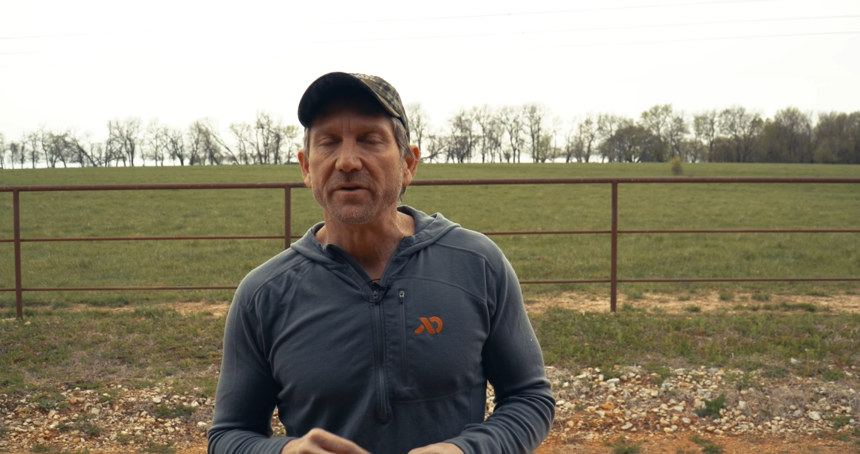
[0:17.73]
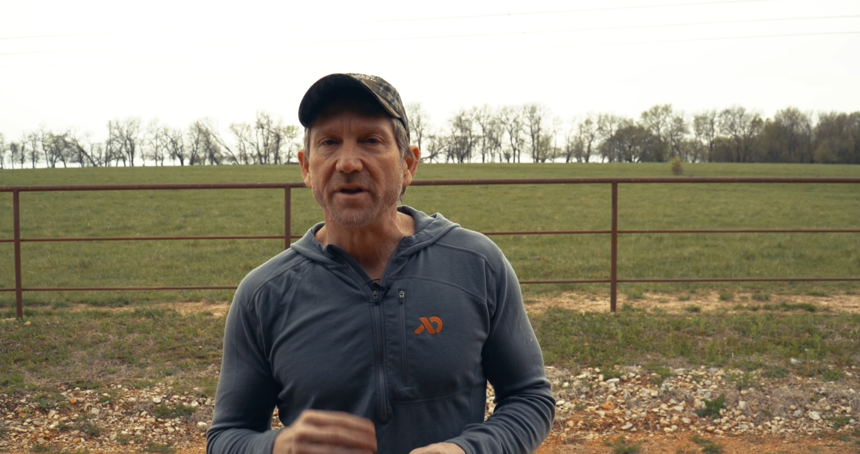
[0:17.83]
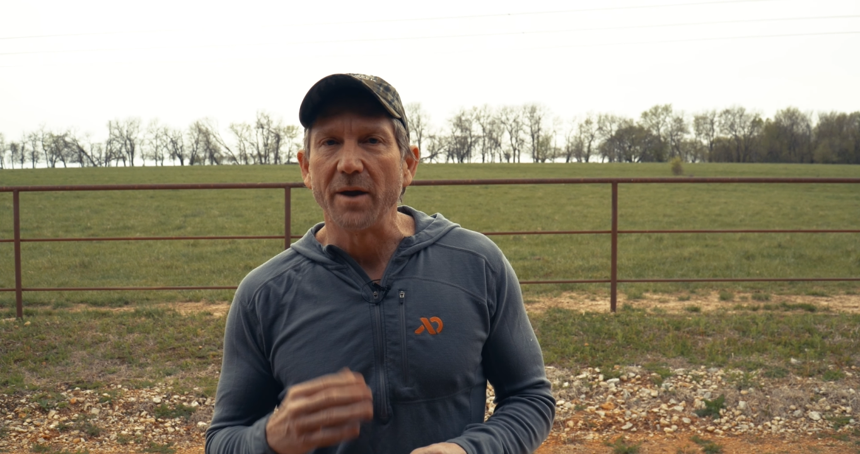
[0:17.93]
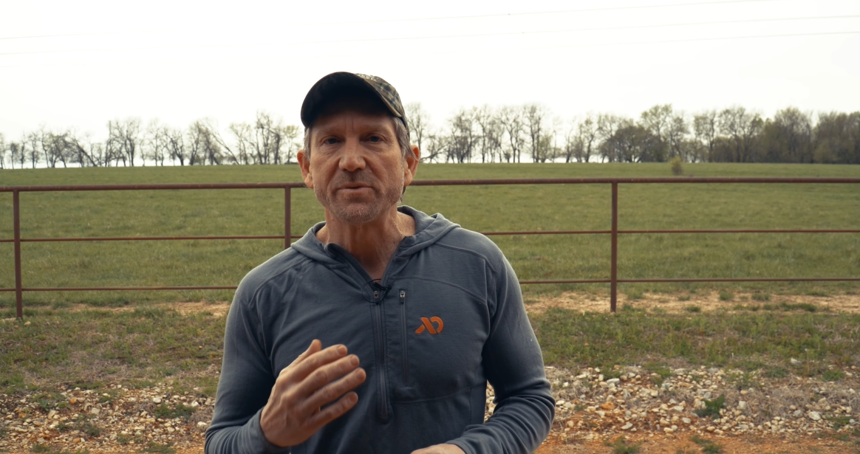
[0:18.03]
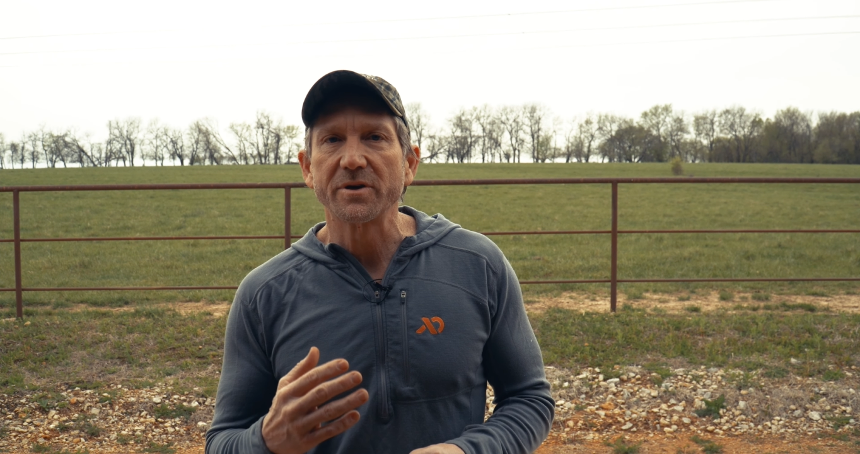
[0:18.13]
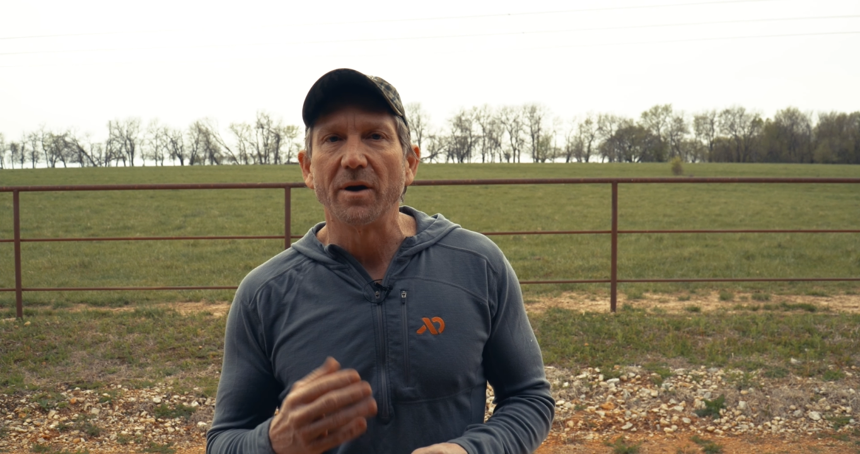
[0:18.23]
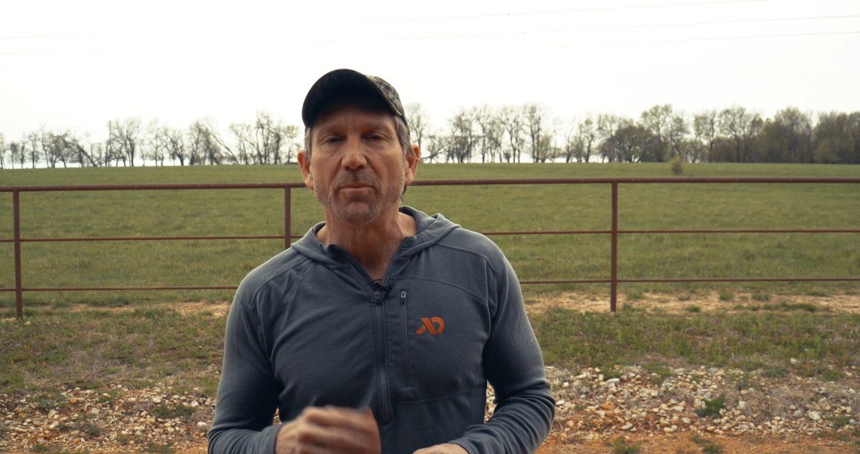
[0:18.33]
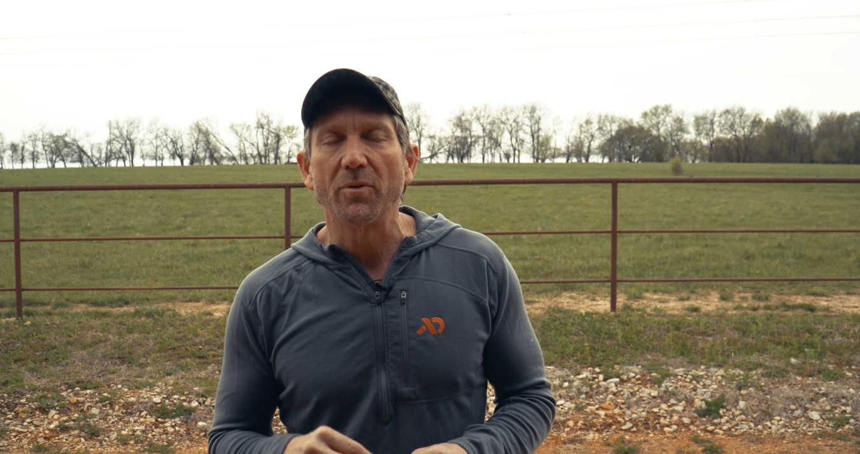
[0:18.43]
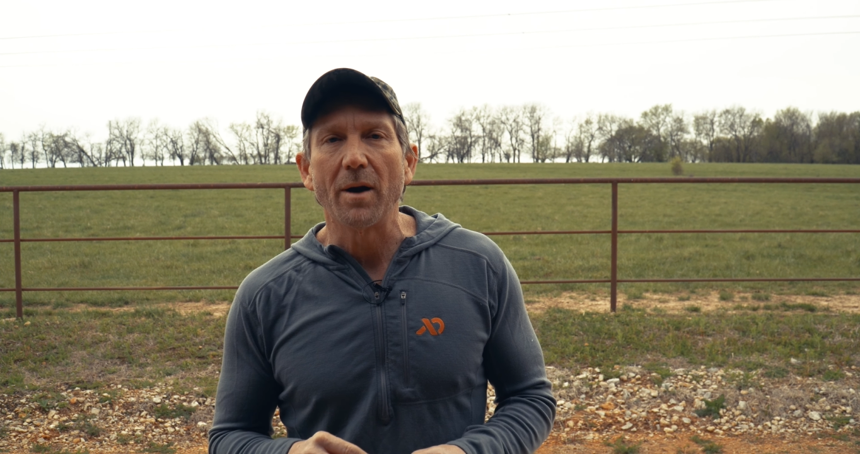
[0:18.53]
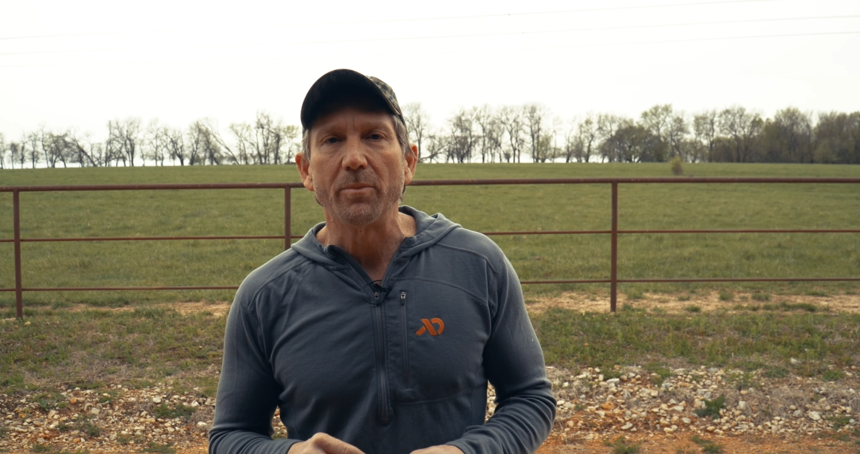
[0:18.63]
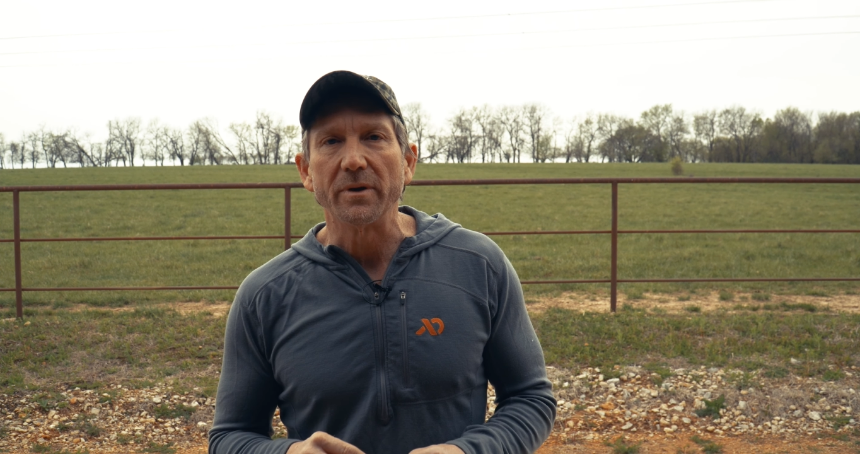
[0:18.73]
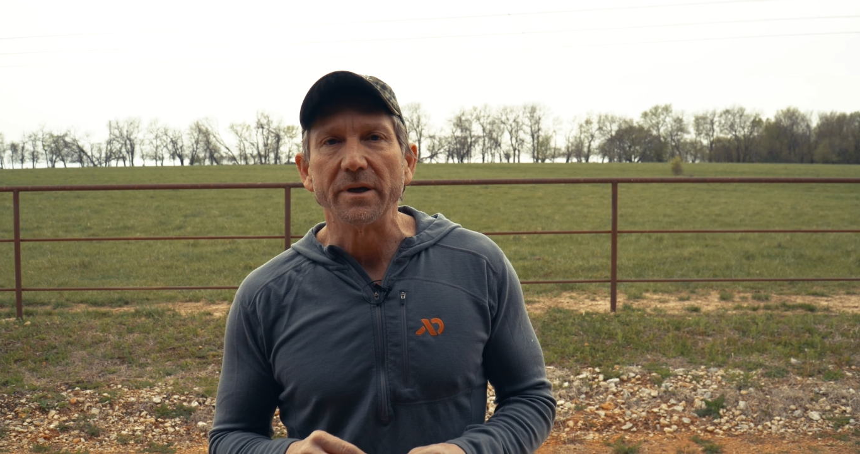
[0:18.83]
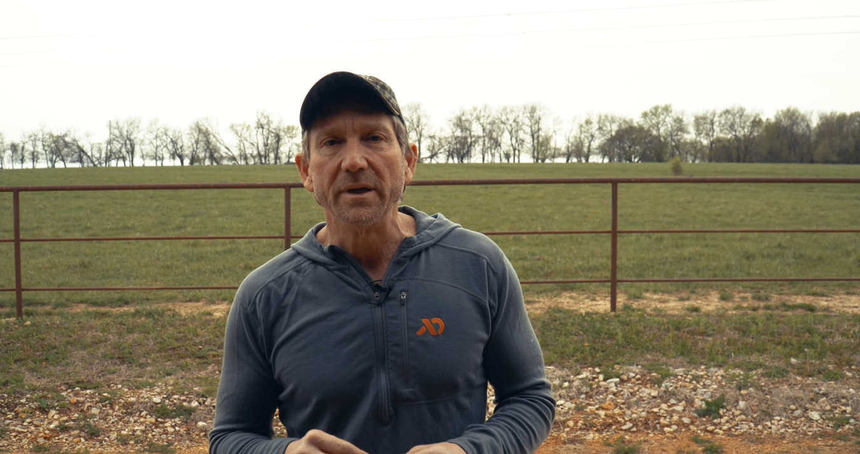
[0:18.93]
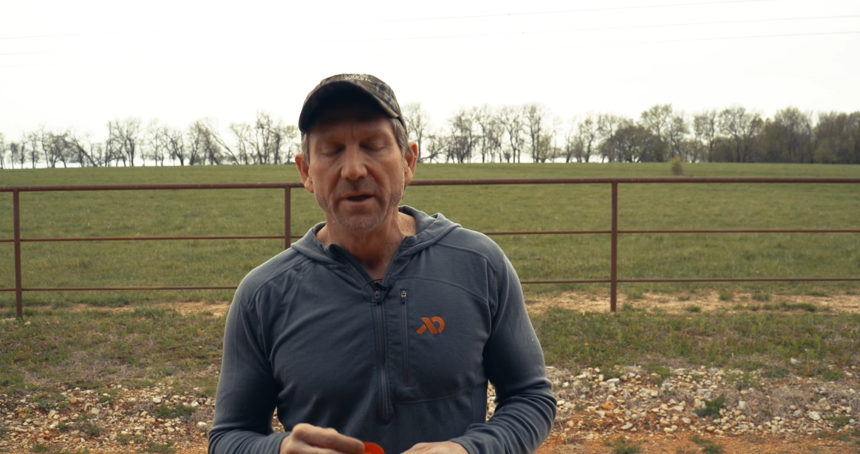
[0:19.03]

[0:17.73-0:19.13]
the tape is cut properly.